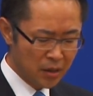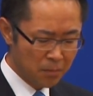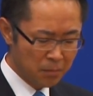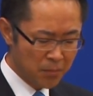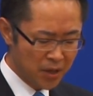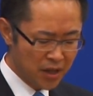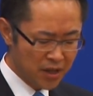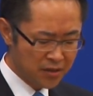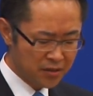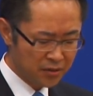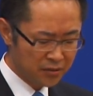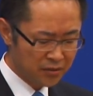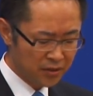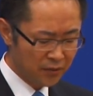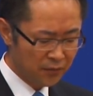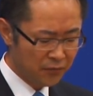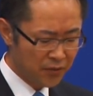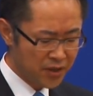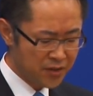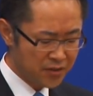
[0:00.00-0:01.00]
based on
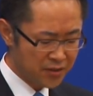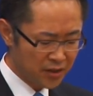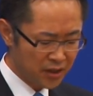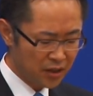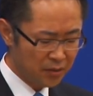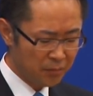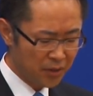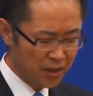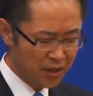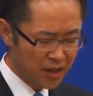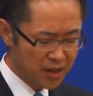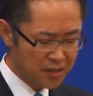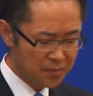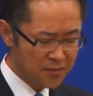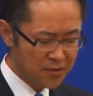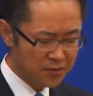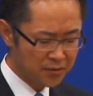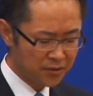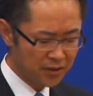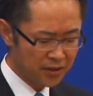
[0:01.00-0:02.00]
the fiscal
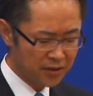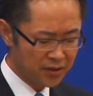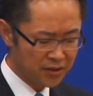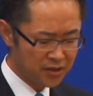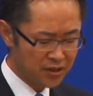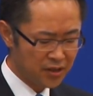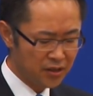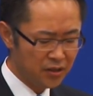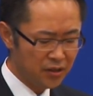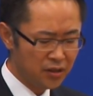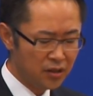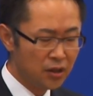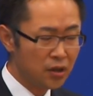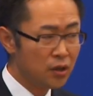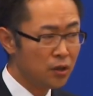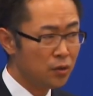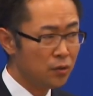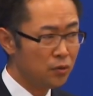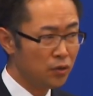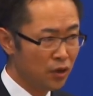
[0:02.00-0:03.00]
management strategy
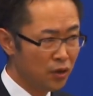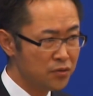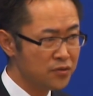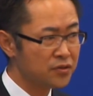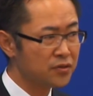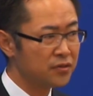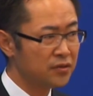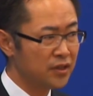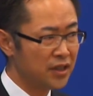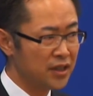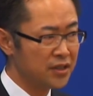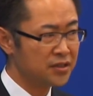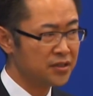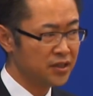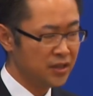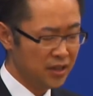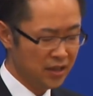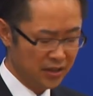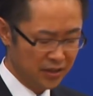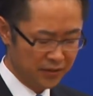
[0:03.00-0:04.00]
launched last
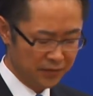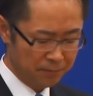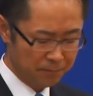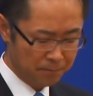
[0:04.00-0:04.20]
year.